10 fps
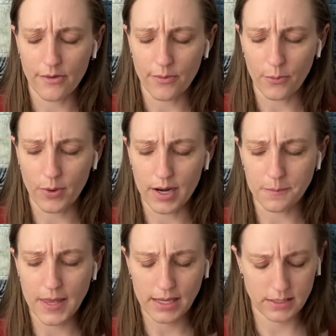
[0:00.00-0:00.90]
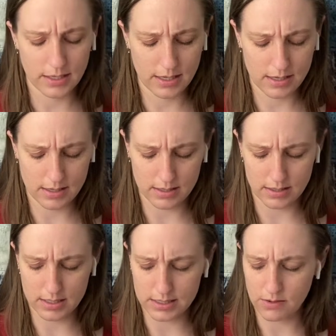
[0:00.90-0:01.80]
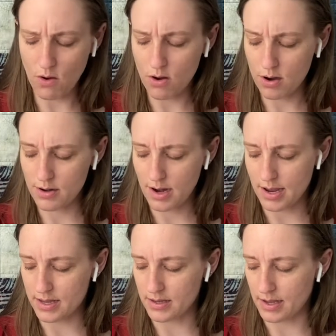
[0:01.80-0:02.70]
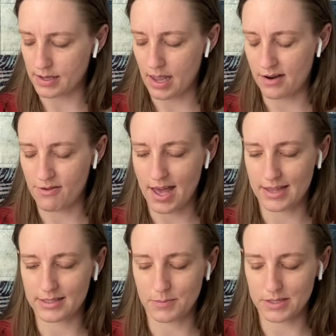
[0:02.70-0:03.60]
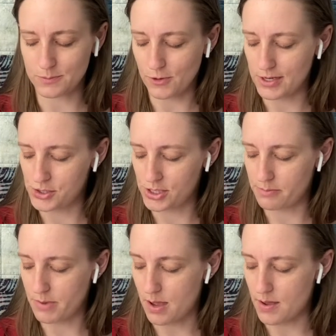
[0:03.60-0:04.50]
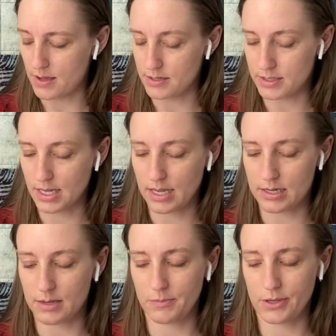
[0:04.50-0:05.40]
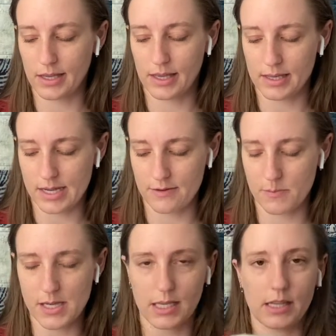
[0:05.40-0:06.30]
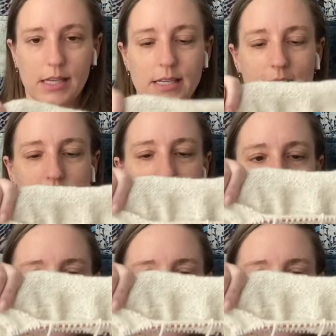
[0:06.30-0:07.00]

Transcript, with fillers: when I picked the this yarn, I, I kind of had some inspiration in mind and I'm looking at kind of making like textured